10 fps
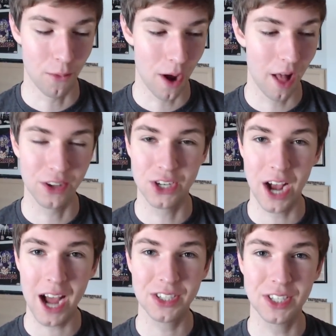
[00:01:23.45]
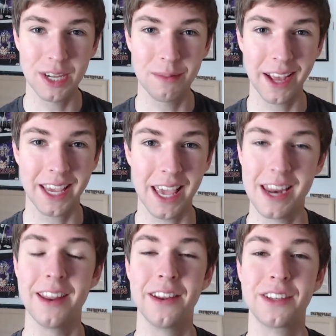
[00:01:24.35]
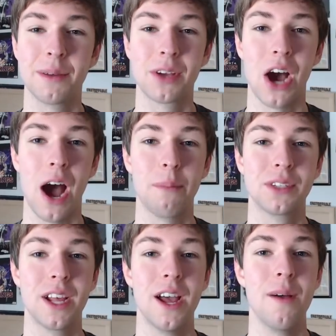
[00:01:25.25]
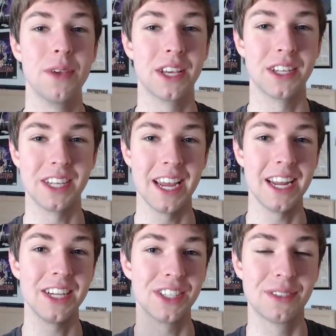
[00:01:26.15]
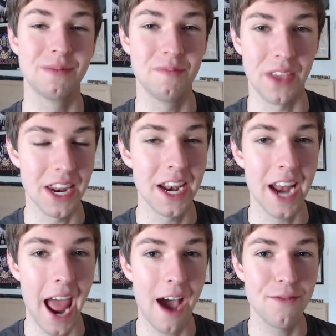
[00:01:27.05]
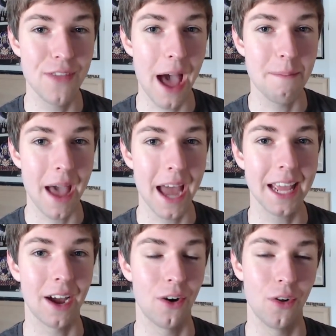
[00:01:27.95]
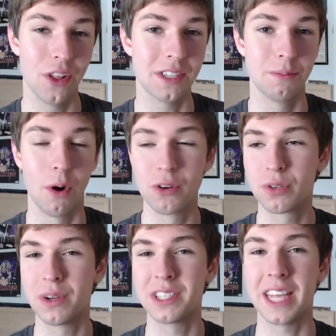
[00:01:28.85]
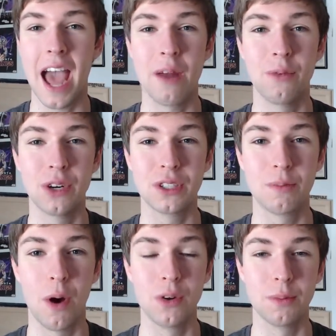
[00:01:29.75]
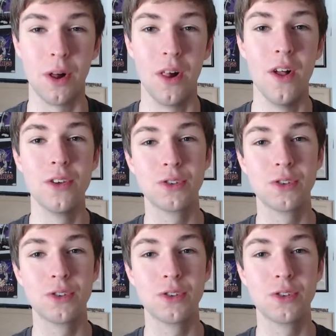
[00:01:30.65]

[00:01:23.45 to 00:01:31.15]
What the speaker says: Well, Josh seemed like he needed some cups because he didn't have that many, or at least most of the ones he had were disposable.